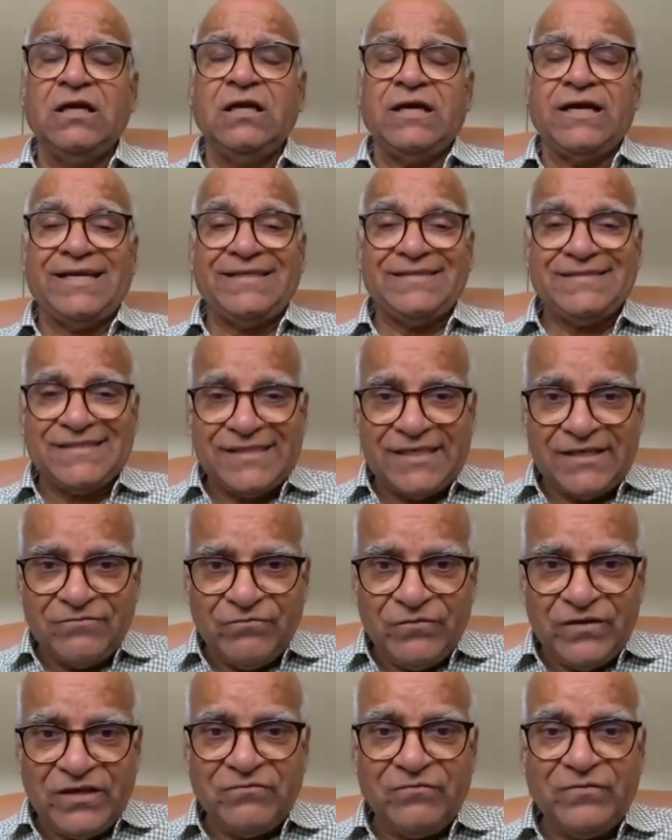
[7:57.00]
and said,
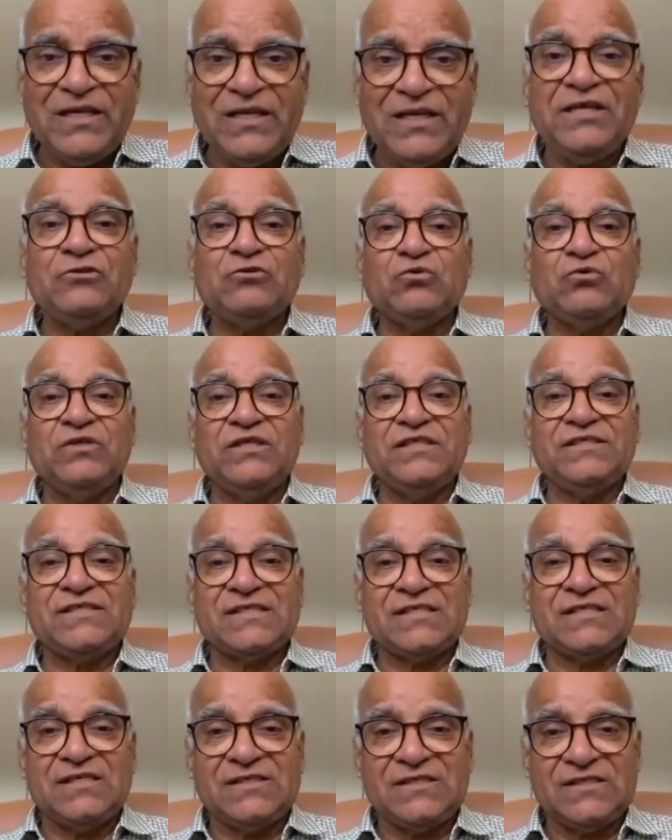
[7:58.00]
we are willing to
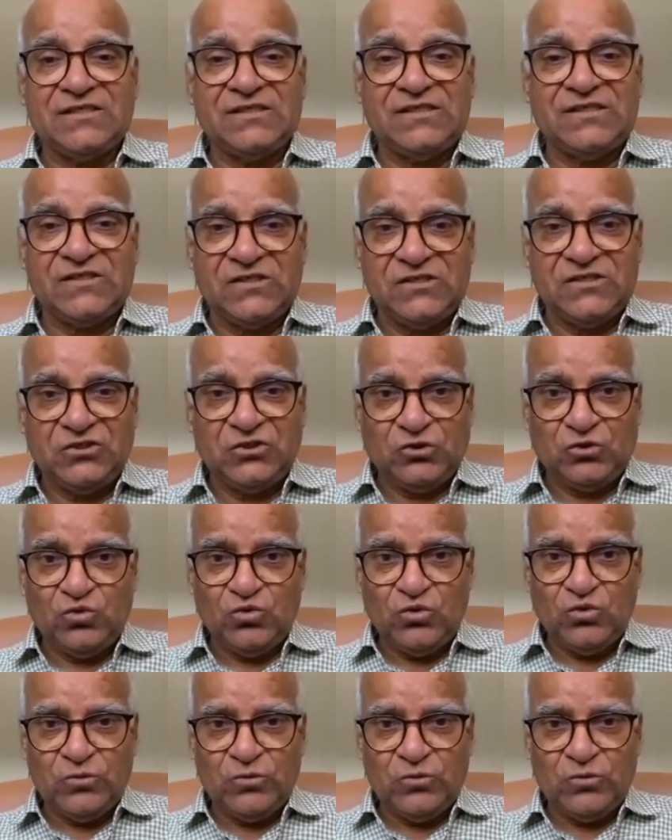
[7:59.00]
discuss this issue.